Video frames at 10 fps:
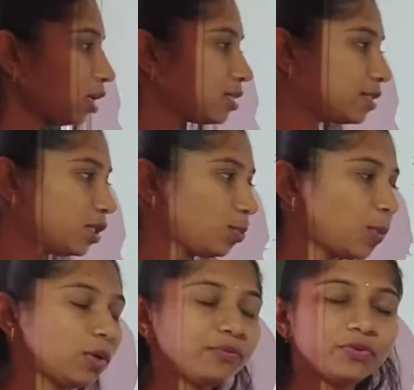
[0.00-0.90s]

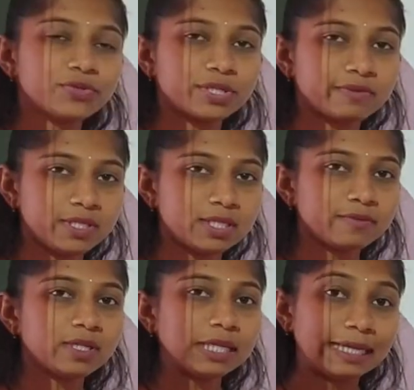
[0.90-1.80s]

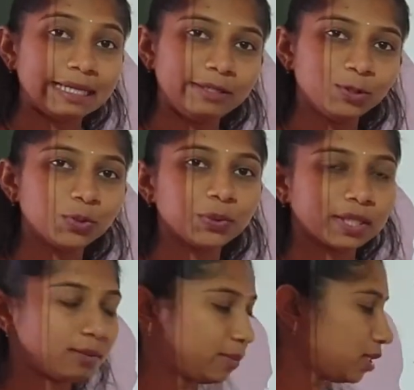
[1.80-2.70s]
0.477 into
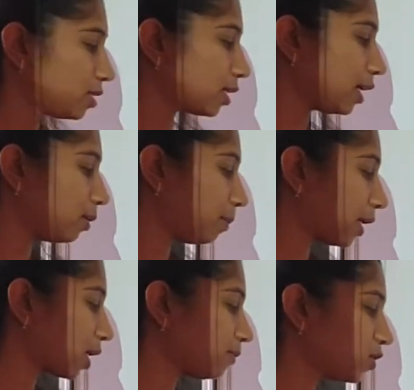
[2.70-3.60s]
10 means it
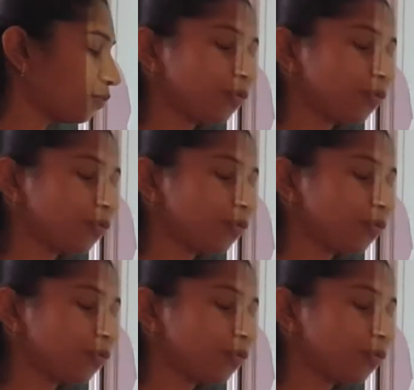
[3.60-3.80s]
becomes